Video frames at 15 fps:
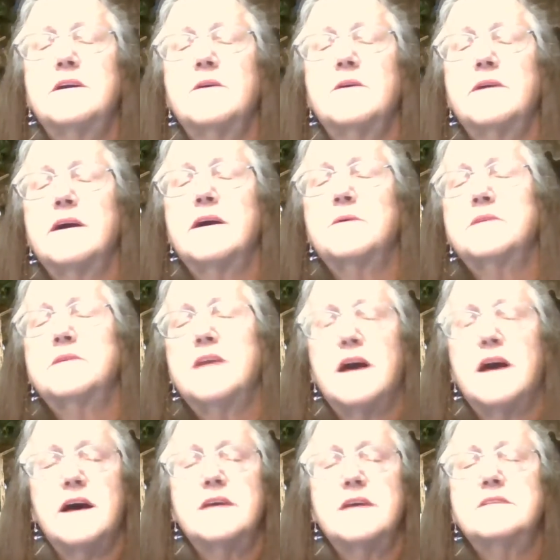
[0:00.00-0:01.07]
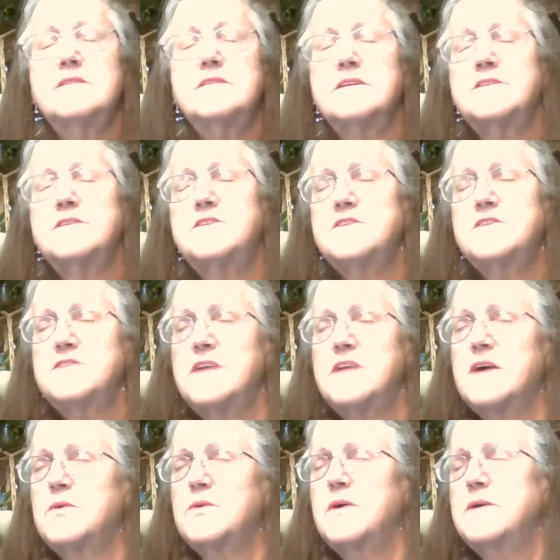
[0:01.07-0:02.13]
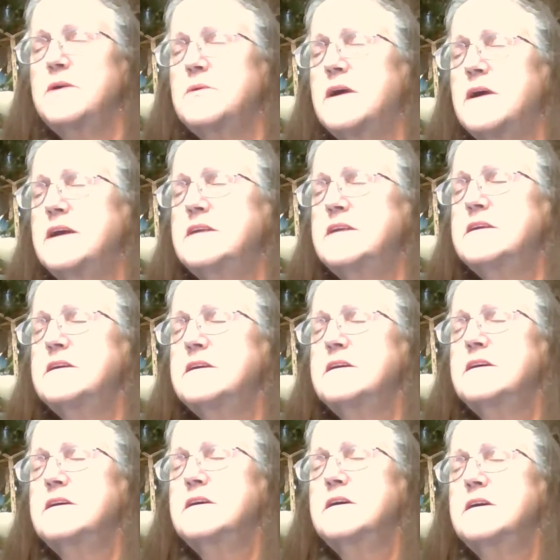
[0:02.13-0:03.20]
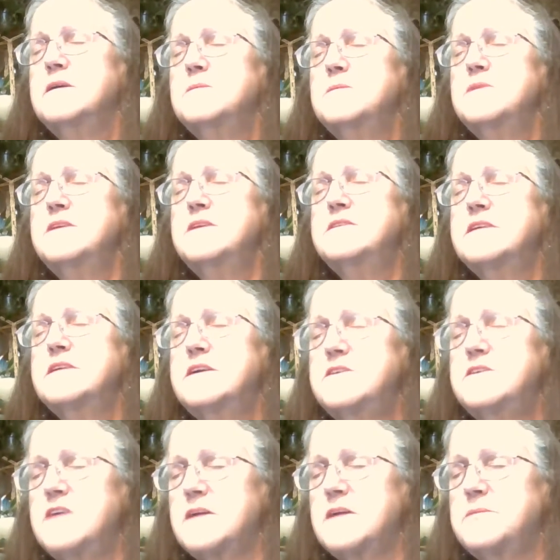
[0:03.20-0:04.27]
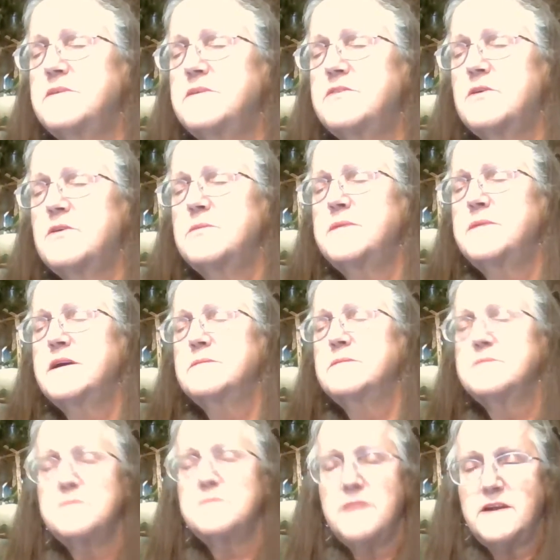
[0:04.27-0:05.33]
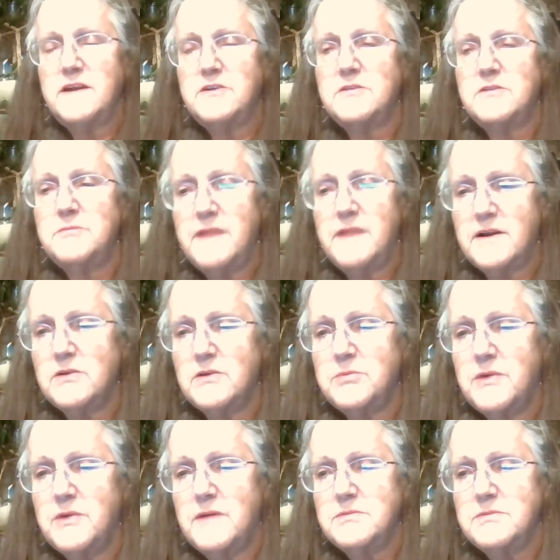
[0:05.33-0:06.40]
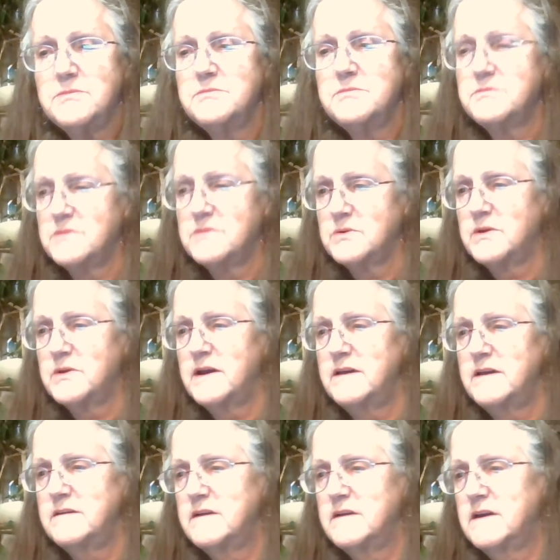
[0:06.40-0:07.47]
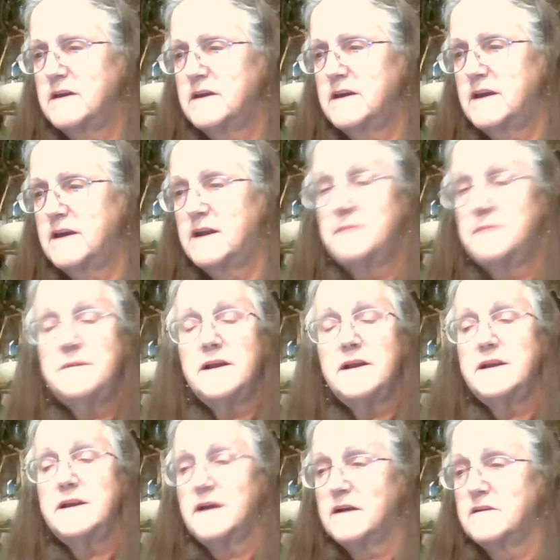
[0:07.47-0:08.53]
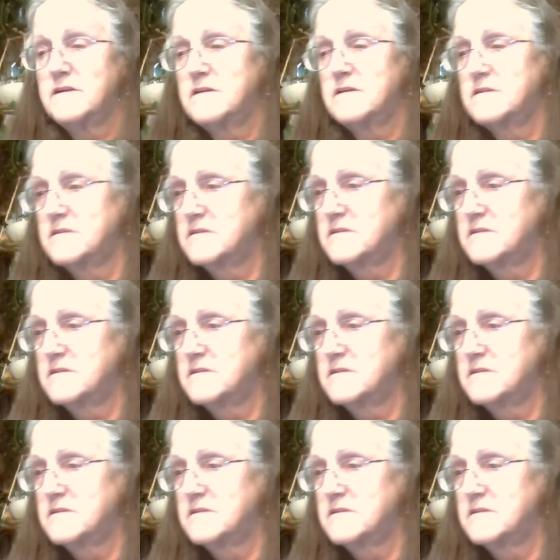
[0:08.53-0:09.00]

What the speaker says: going on with the eyes that's just not quite right. Please get it checked before it becomes a major medical problem. Okay? And I'm not a doctor.